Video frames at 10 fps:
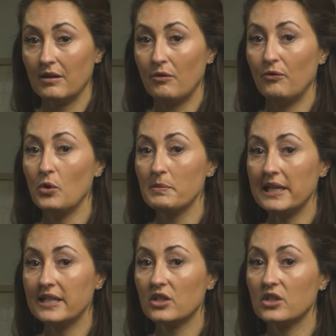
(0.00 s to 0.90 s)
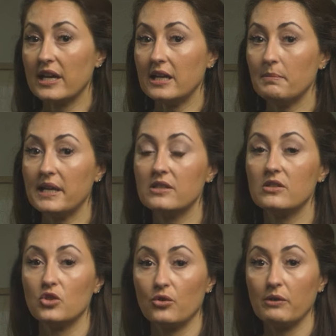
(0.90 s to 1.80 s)
formulated to aid
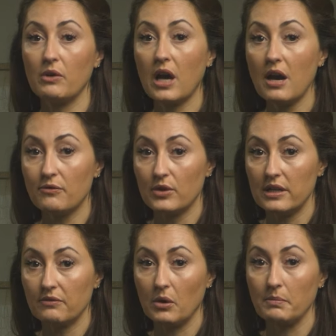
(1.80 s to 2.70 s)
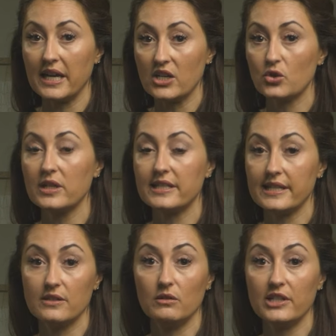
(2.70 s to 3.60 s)
pets during recovery from
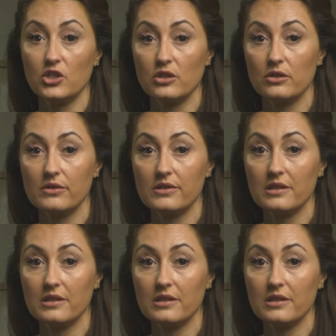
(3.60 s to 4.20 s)
gastrointestinal issues.